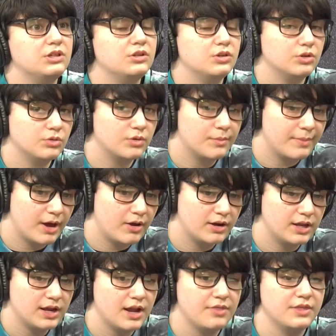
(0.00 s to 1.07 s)
knew about
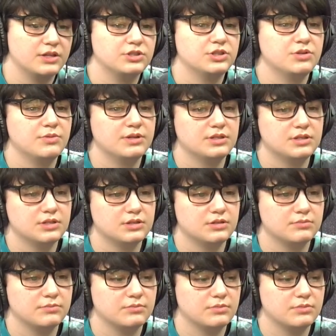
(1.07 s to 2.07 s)
it. And then she went to.